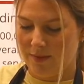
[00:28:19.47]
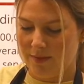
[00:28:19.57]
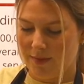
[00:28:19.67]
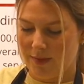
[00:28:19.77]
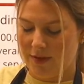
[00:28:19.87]

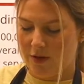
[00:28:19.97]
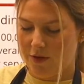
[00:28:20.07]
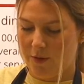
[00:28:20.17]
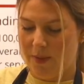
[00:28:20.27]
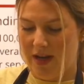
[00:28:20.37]
So
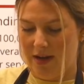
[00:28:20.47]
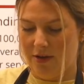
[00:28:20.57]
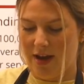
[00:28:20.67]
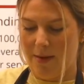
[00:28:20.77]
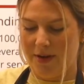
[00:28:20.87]
depending on
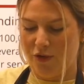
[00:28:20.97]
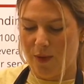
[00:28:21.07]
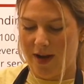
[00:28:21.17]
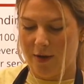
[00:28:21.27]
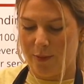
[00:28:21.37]
how much
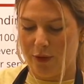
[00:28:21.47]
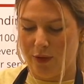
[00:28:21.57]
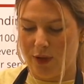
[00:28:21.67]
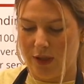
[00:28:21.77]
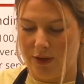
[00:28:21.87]
red or blue
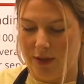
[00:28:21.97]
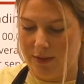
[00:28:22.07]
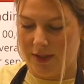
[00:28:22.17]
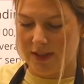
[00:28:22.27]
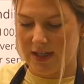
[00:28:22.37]
you use,
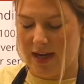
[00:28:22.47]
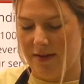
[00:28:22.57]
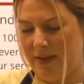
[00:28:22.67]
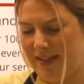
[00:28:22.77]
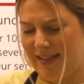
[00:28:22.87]
is kind of
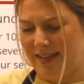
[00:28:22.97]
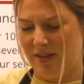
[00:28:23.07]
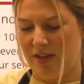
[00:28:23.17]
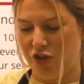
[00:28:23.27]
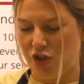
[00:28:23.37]

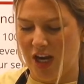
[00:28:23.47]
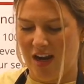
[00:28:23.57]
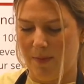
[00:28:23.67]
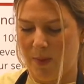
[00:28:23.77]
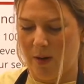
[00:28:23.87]
the shade
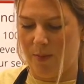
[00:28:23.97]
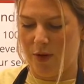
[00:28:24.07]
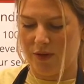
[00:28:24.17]
of purple.